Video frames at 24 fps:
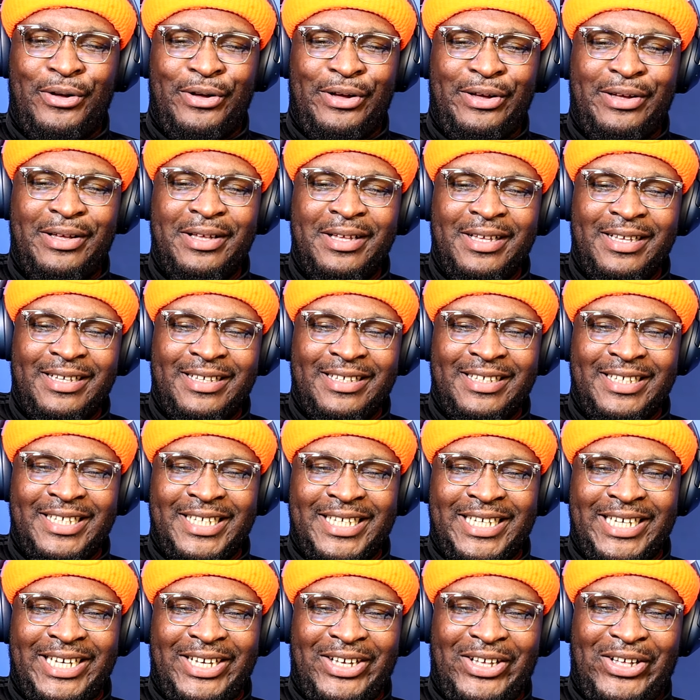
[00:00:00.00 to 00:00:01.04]

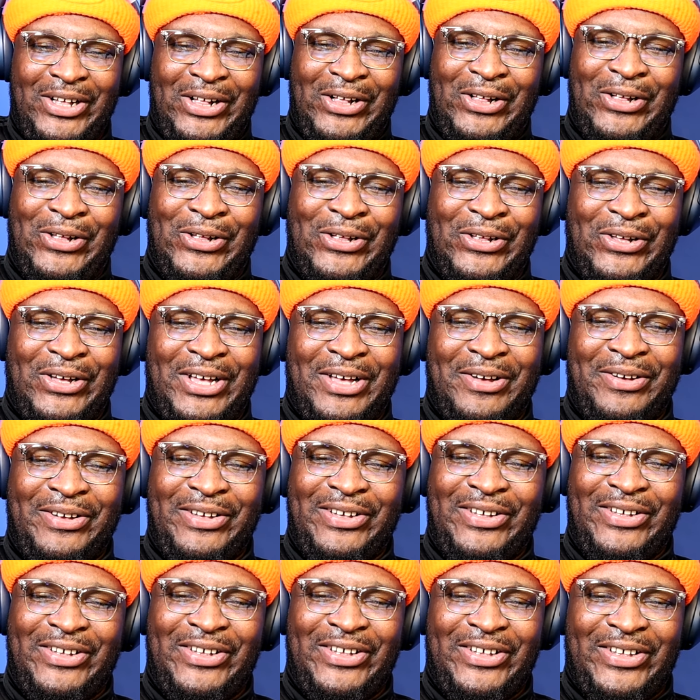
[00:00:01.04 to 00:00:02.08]
WCW, and I was like, I can
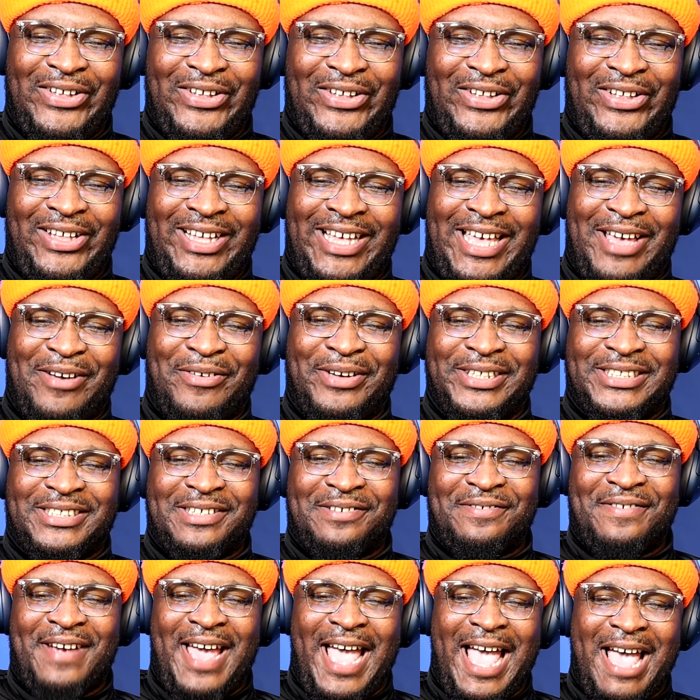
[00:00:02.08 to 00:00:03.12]
do that.
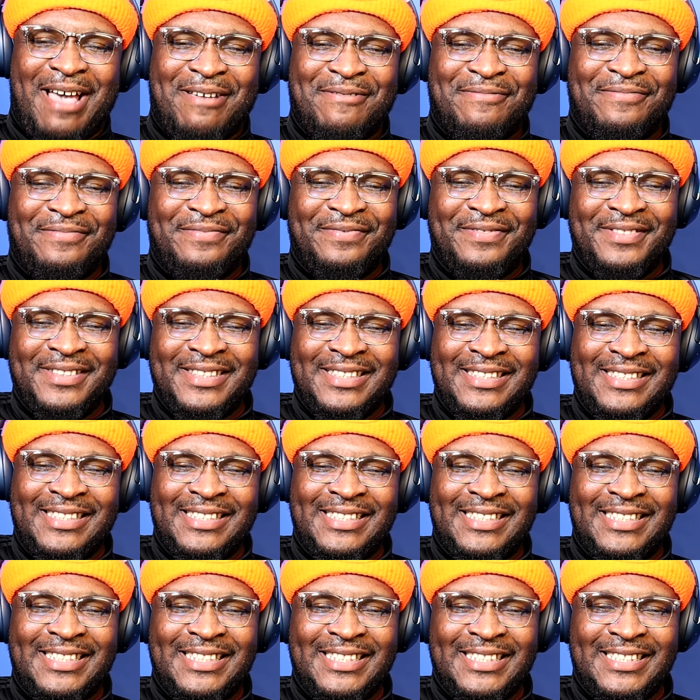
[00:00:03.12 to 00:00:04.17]
And for
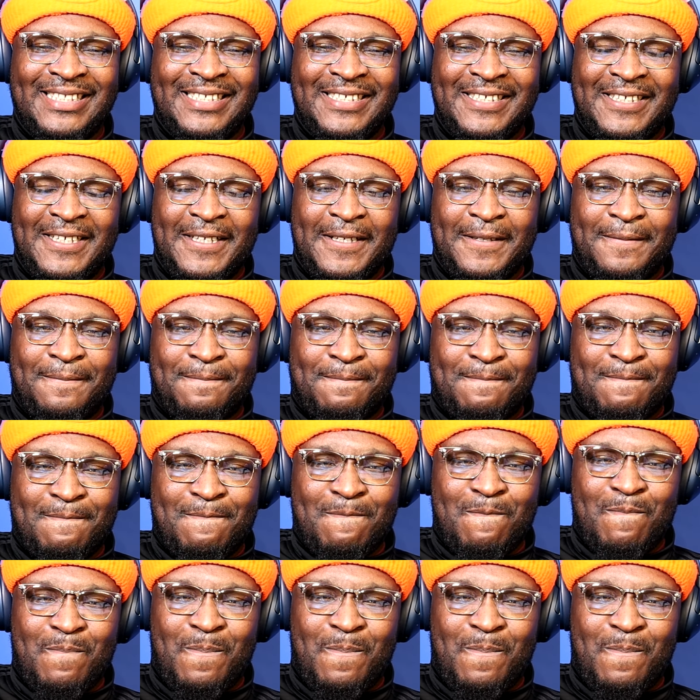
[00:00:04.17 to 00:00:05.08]
a week, I just beat the